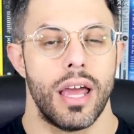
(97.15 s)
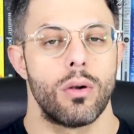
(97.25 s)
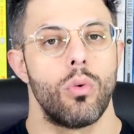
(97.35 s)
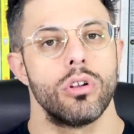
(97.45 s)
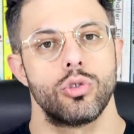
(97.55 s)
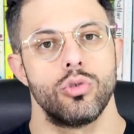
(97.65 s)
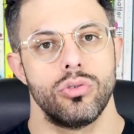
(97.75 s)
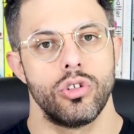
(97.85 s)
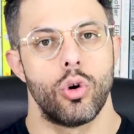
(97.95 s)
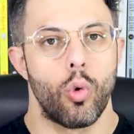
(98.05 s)
and want to
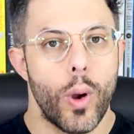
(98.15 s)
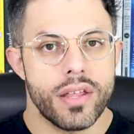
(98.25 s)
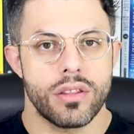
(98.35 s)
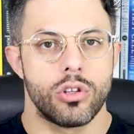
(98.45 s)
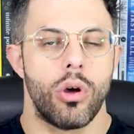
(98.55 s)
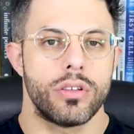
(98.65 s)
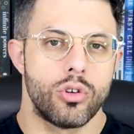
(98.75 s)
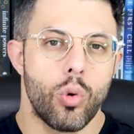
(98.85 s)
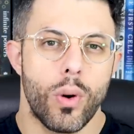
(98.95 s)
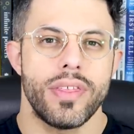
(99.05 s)
know
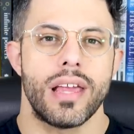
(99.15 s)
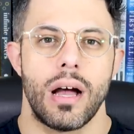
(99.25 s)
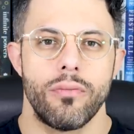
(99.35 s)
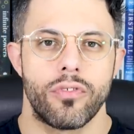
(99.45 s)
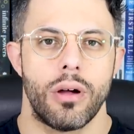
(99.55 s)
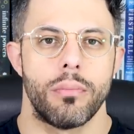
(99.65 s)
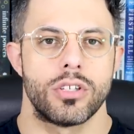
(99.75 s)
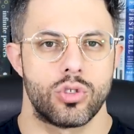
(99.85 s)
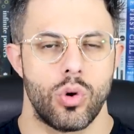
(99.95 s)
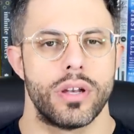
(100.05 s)
where they come from
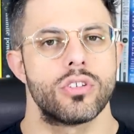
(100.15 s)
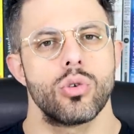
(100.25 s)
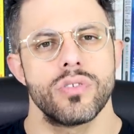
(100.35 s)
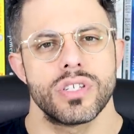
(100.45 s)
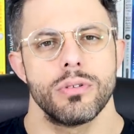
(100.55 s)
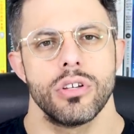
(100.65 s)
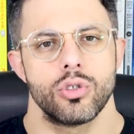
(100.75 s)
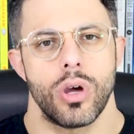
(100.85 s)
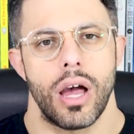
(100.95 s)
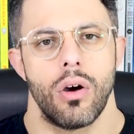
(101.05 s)
and so on. It's sort of similar
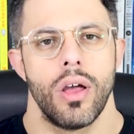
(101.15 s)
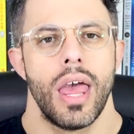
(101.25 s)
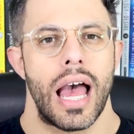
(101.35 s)
to how